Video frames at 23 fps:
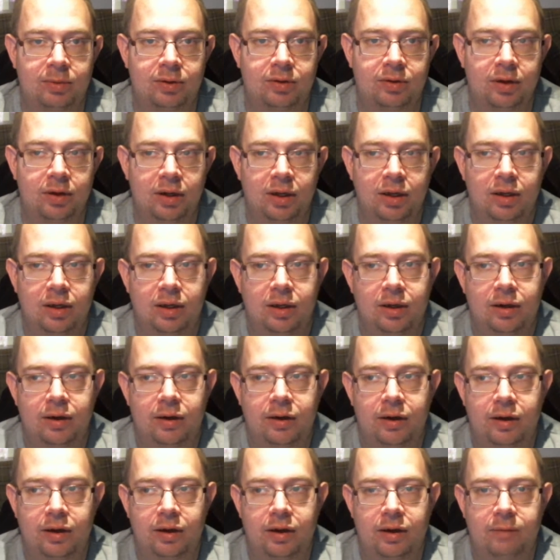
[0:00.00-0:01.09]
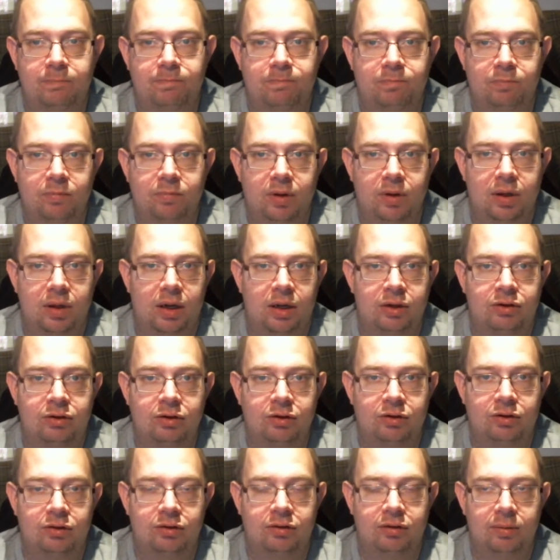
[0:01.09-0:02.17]
but uh, I
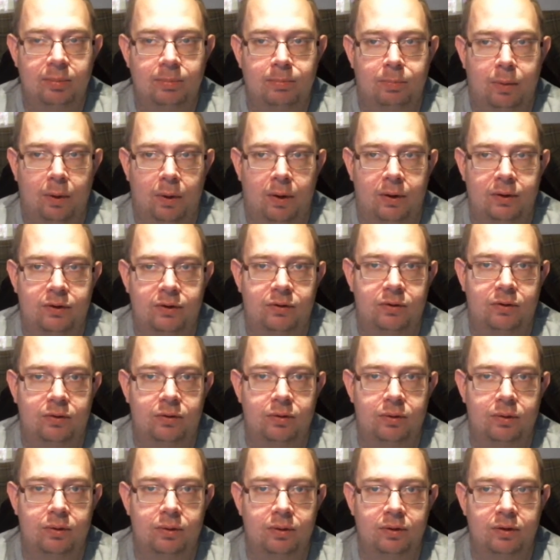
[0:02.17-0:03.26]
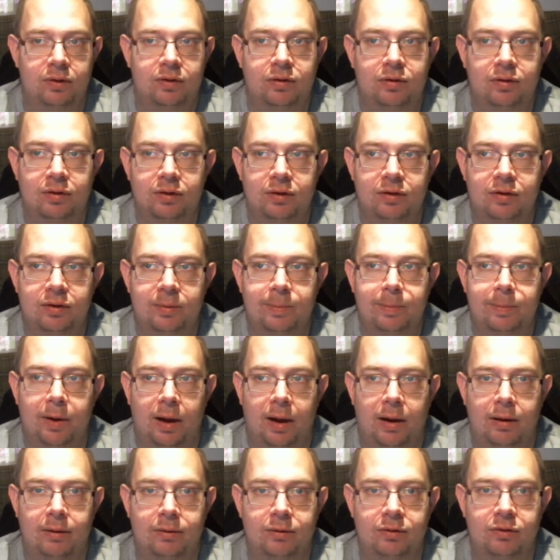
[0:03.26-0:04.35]
just bought
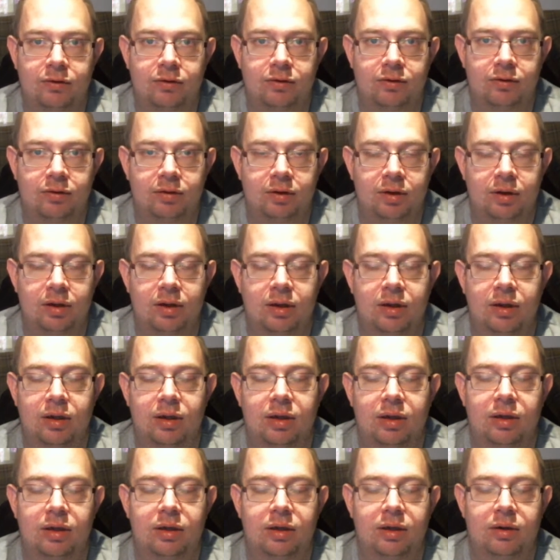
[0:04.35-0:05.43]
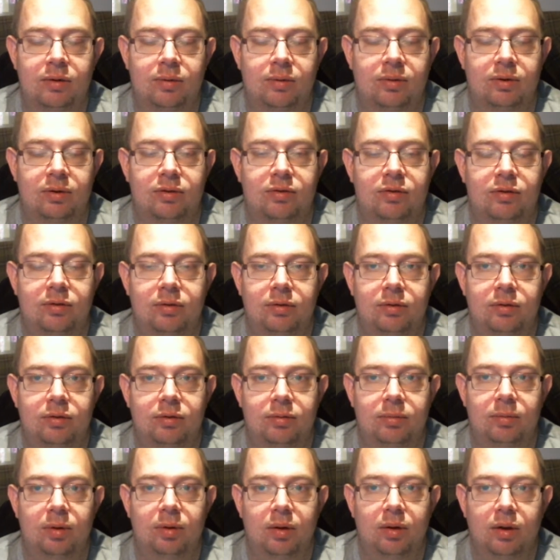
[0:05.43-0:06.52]
£230 in order
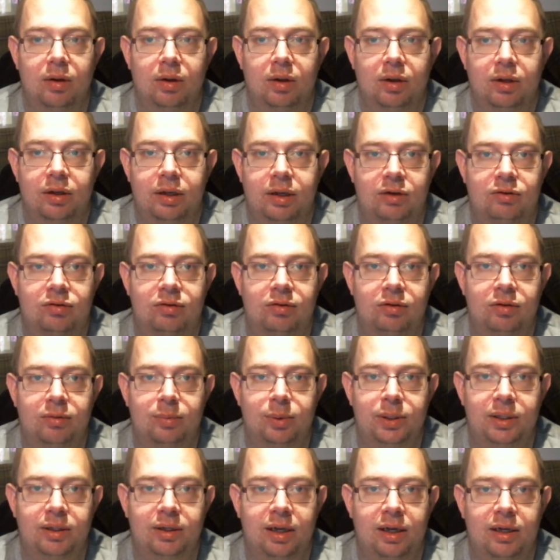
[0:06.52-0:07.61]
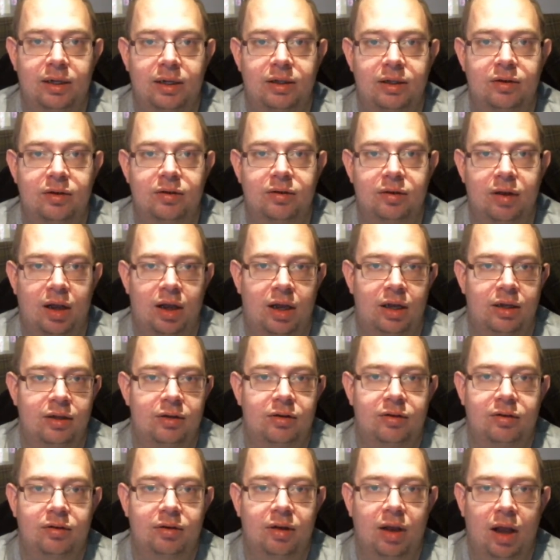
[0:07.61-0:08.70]
to get through the weekend. I
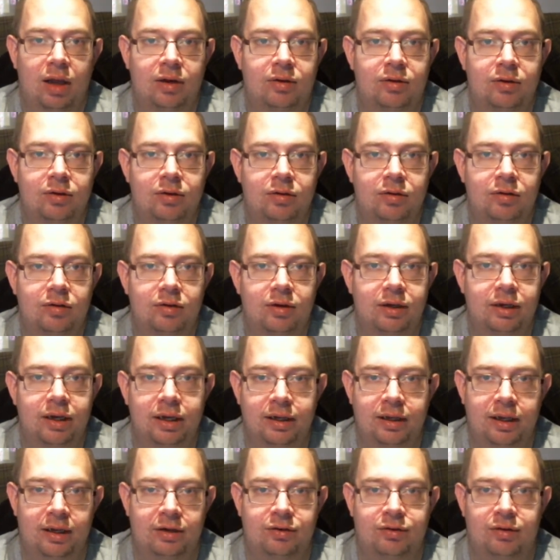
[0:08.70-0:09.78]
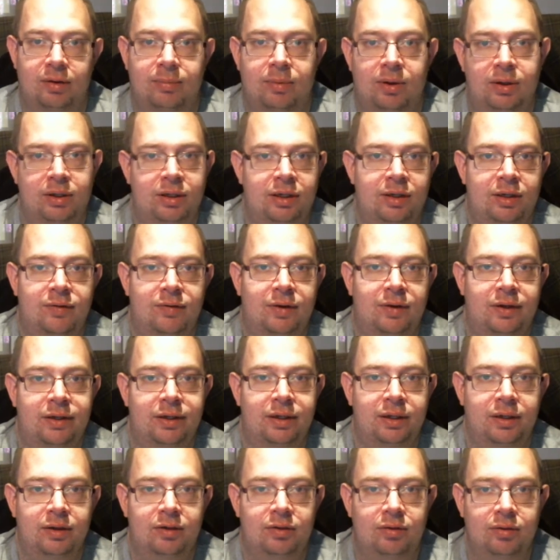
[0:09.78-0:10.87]
could get extra money if I
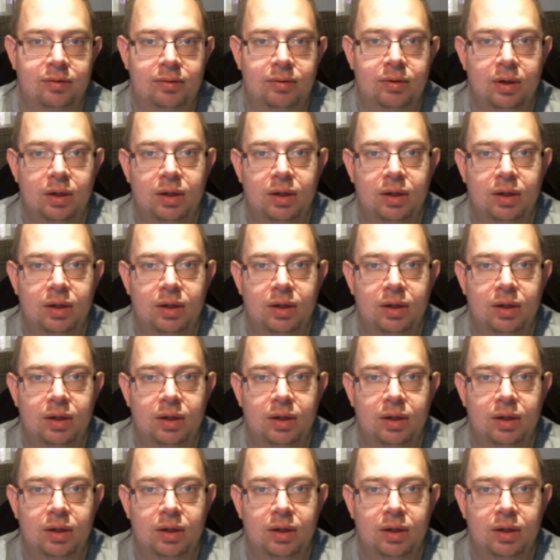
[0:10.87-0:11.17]
needed to,